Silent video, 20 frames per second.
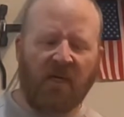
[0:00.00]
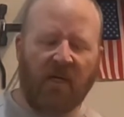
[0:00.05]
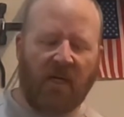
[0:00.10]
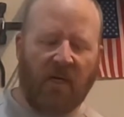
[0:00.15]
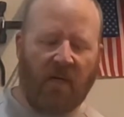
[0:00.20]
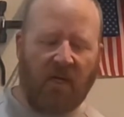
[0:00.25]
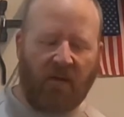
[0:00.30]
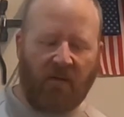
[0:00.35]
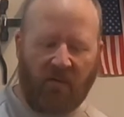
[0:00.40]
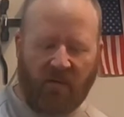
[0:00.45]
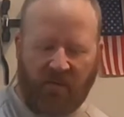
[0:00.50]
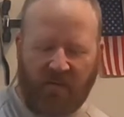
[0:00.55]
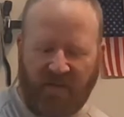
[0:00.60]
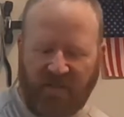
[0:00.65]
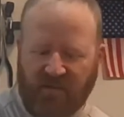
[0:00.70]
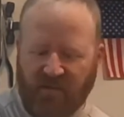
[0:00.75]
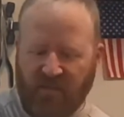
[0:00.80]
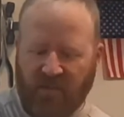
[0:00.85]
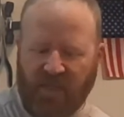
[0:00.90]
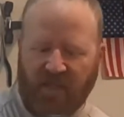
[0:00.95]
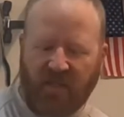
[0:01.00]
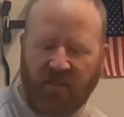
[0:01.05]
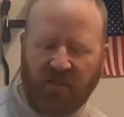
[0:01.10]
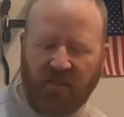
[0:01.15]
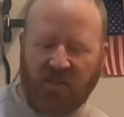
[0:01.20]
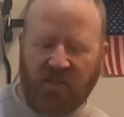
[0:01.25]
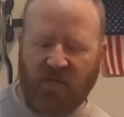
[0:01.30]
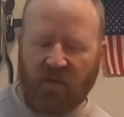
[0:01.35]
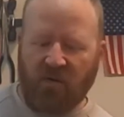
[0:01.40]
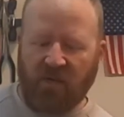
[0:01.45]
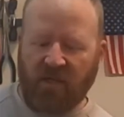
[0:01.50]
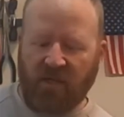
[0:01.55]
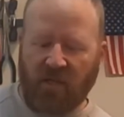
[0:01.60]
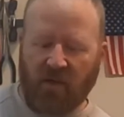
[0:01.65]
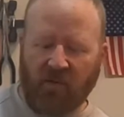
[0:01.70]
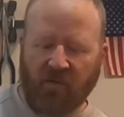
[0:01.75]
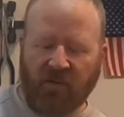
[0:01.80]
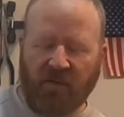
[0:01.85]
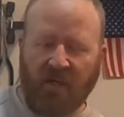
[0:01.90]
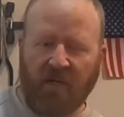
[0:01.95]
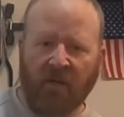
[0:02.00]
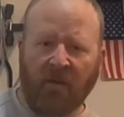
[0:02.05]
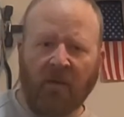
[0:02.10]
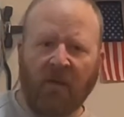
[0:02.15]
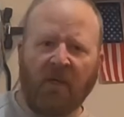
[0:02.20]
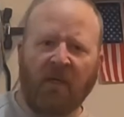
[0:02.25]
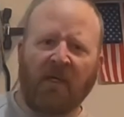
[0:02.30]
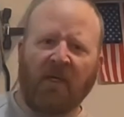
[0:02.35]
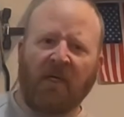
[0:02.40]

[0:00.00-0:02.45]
Uh, I want to make sure we got a good coating on there,